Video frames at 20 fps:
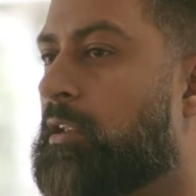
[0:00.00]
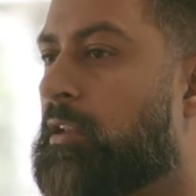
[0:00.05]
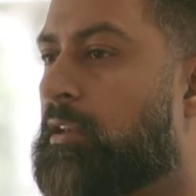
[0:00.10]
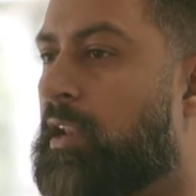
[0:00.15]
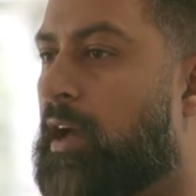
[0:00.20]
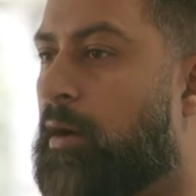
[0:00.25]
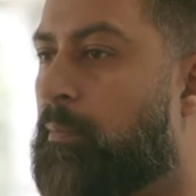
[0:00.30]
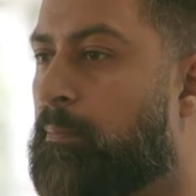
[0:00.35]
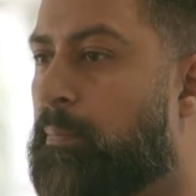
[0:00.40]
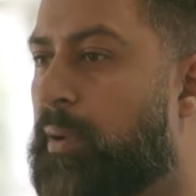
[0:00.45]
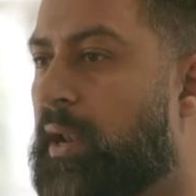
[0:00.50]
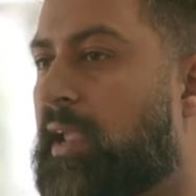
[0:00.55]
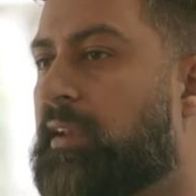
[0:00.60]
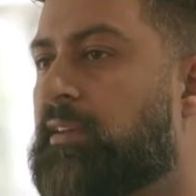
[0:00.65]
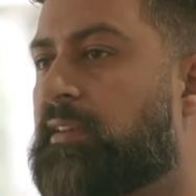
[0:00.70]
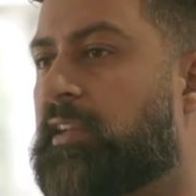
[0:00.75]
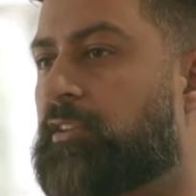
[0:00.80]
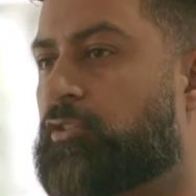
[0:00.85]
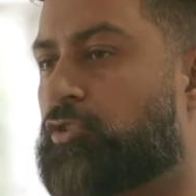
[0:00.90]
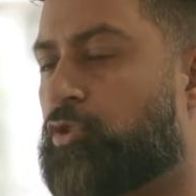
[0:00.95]
Now,
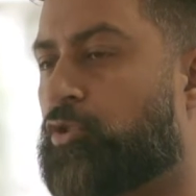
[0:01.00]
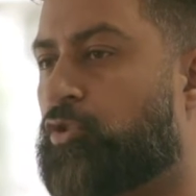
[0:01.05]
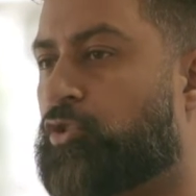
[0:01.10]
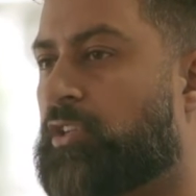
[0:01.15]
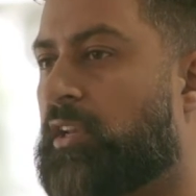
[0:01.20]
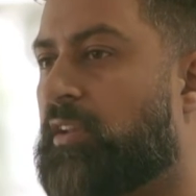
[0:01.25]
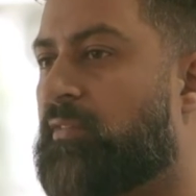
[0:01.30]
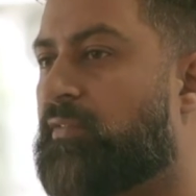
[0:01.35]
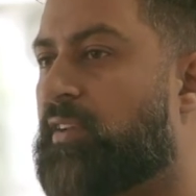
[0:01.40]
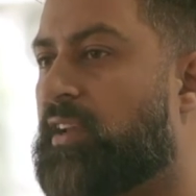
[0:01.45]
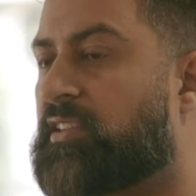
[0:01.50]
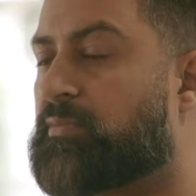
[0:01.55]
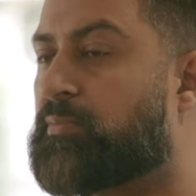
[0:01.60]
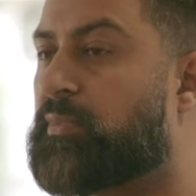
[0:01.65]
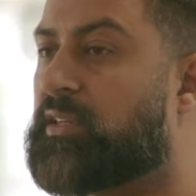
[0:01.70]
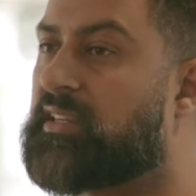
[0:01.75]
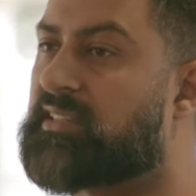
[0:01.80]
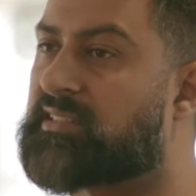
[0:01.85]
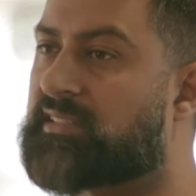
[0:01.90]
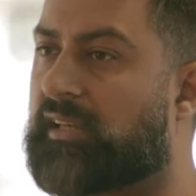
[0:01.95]
blended social
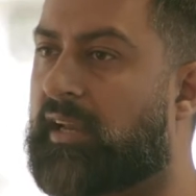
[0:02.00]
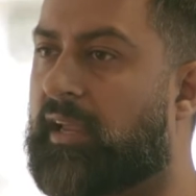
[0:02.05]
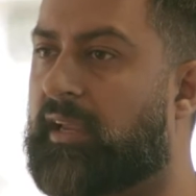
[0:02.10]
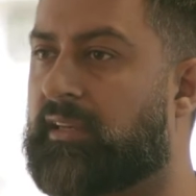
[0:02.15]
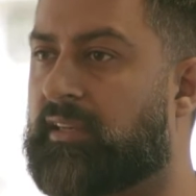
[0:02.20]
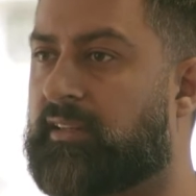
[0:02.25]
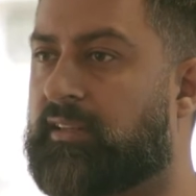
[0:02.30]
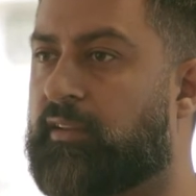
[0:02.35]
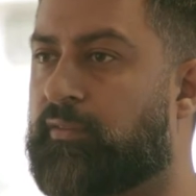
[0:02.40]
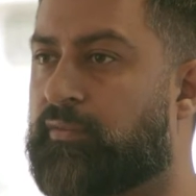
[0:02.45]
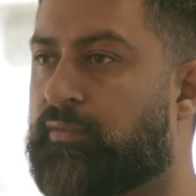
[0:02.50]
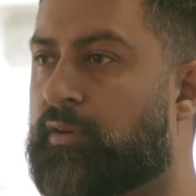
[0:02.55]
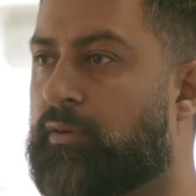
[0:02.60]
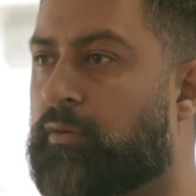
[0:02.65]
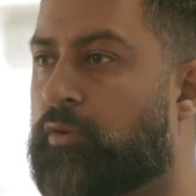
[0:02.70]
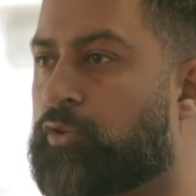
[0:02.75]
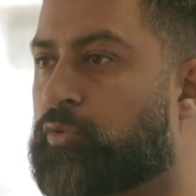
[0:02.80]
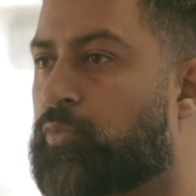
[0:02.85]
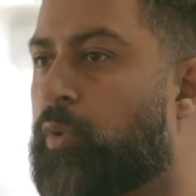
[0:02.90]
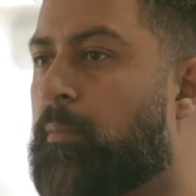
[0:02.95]
investment is slightly different,
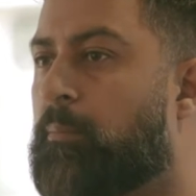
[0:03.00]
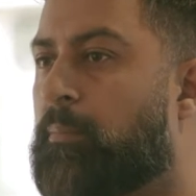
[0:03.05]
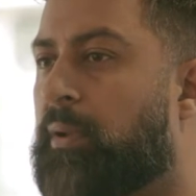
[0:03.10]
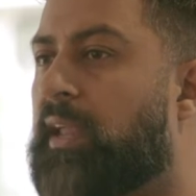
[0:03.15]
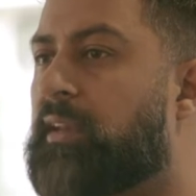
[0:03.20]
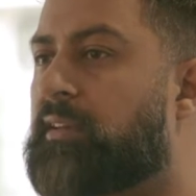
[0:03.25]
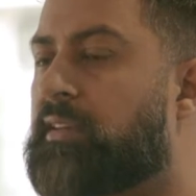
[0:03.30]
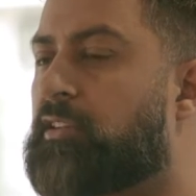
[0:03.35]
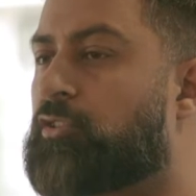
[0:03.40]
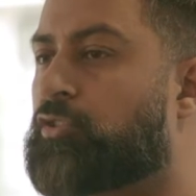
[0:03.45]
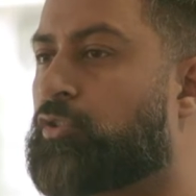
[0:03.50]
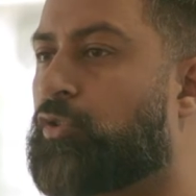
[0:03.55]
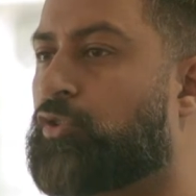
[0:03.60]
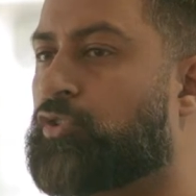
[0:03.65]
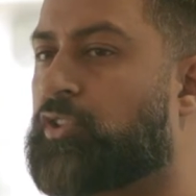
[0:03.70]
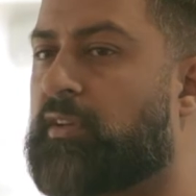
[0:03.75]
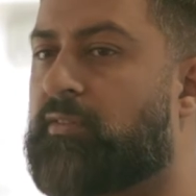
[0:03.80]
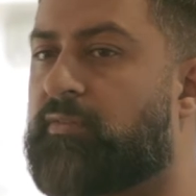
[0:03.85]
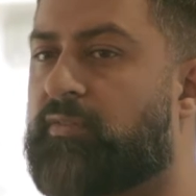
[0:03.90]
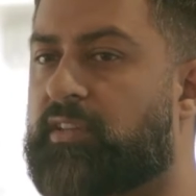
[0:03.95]
because what blended
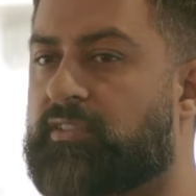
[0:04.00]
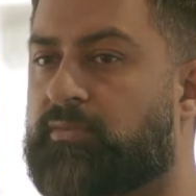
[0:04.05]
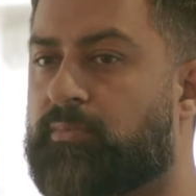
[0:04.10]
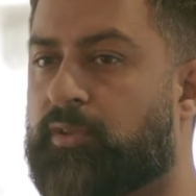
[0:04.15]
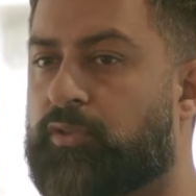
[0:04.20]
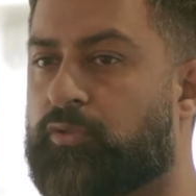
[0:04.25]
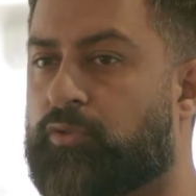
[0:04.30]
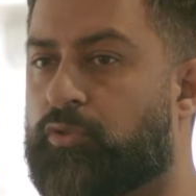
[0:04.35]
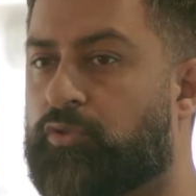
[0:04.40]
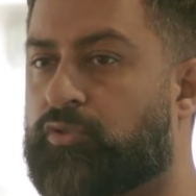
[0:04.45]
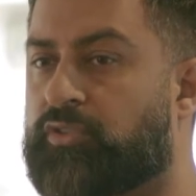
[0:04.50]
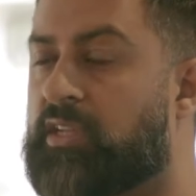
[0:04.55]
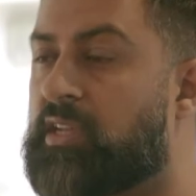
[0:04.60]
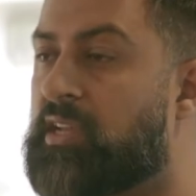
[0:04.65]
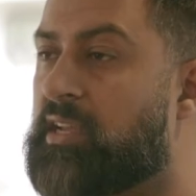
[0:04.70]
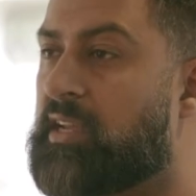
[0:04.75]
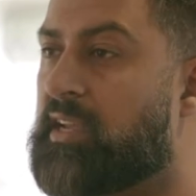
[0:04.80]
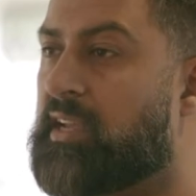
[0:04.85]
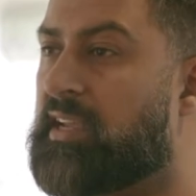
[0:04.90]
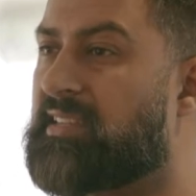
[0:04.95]
social investment does
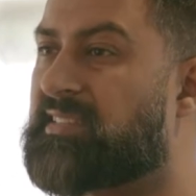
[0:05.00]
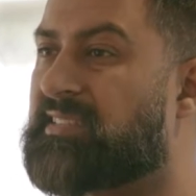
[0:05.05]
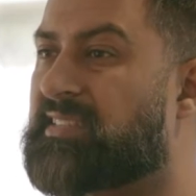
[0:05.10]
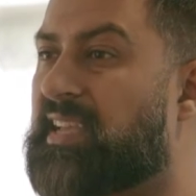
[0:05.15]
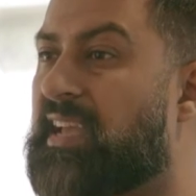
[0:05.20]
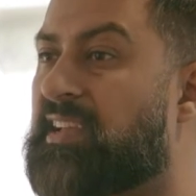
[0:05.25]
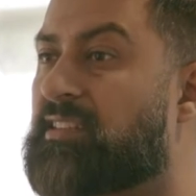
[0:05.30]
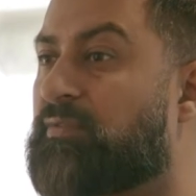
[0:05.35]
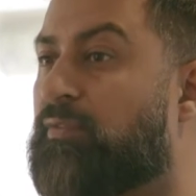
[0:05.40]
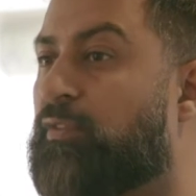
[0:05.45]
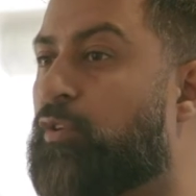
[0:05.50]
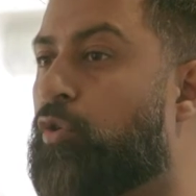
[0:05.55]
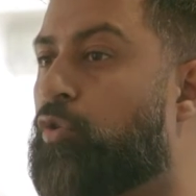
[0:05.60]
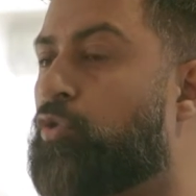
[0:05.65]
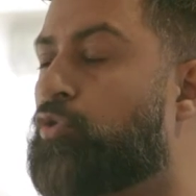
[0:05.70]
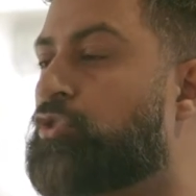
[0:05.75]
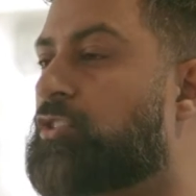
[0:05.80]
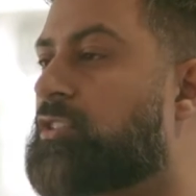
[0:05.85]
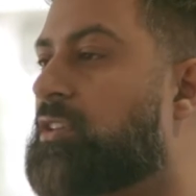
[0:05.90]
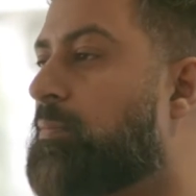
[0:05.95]
is says for
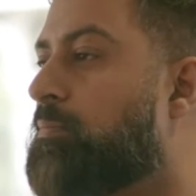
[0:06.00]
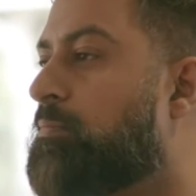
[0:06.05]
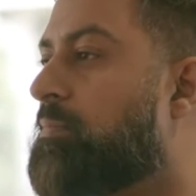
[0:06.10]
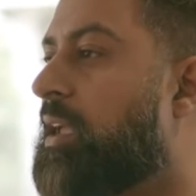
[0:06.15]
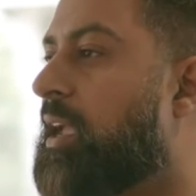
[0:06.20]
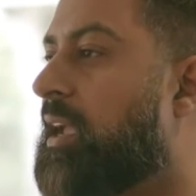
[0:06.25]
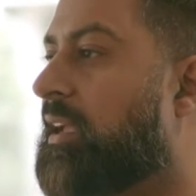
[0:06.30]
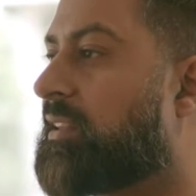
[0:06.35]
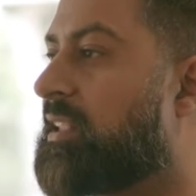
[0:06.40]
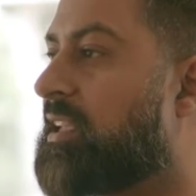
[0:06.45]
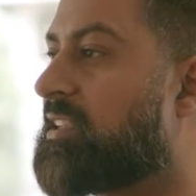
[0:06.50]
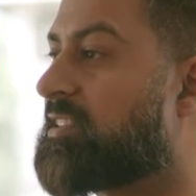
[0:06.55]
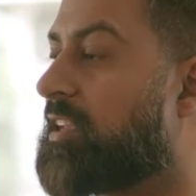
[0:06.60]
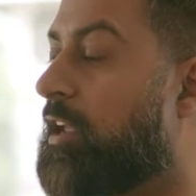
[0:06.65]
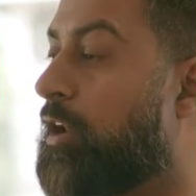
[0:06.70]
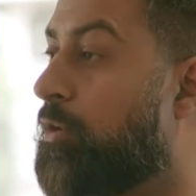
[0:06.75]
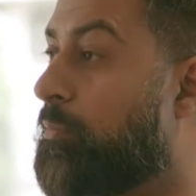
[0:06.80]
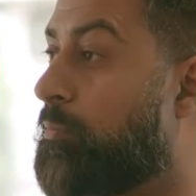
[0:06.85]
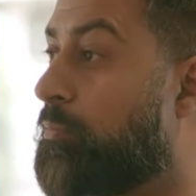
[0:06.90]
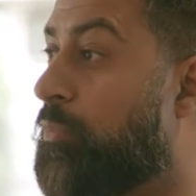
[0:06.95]
us to make this
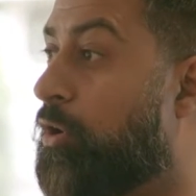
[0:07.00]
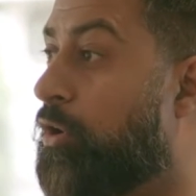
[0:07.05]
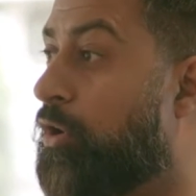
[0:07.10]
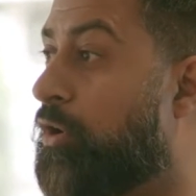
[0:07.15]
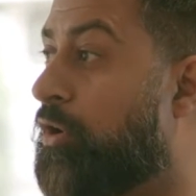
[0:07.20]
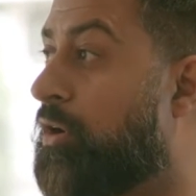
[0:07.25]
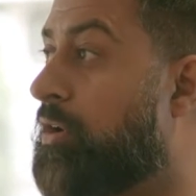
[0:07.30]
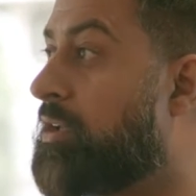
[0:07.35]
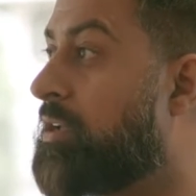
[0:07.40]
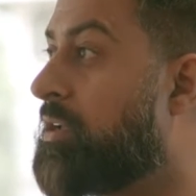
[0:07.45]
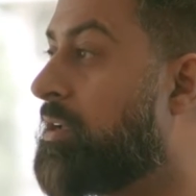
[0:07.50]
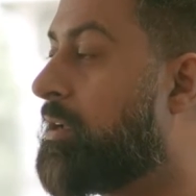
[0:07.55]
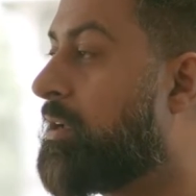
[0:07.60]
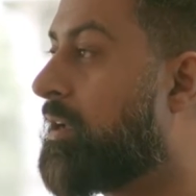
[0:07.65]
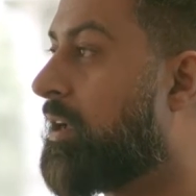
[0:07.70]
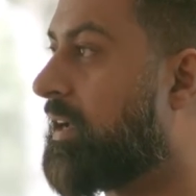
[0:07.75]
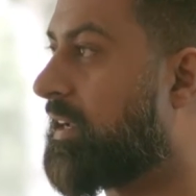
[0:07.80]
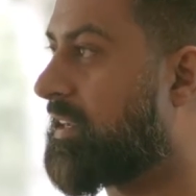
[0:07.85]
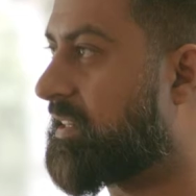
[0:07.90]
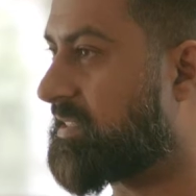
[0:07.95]
a more
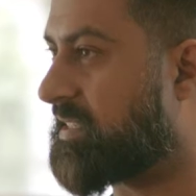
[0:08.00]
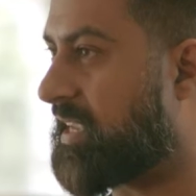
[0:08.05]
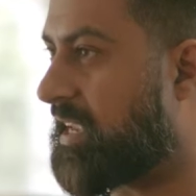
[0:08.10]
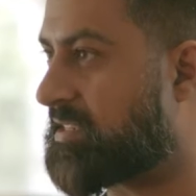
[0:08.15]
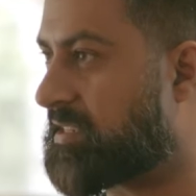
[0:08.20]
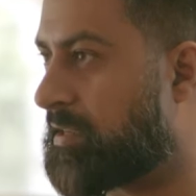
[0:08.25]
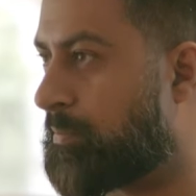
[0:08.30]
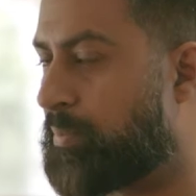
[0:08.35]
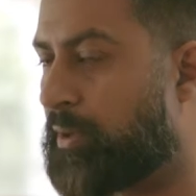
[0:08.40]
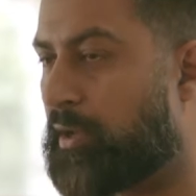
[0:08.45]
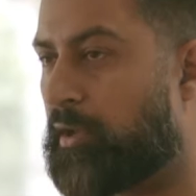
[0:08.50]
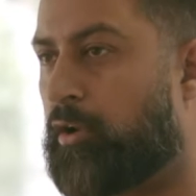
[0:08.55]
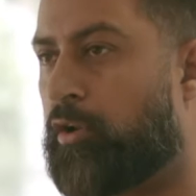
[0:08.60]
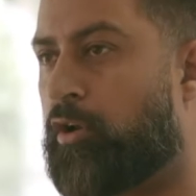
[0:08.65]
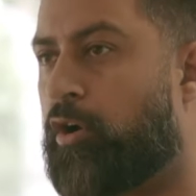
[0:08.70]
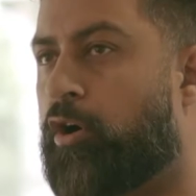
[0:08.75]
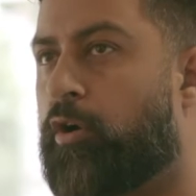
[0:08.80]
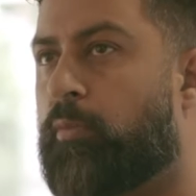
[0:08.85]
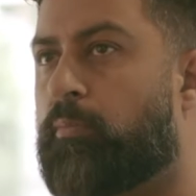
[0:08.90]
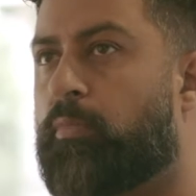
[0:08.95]
accessible
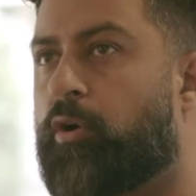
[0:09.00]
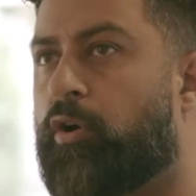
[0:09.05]
or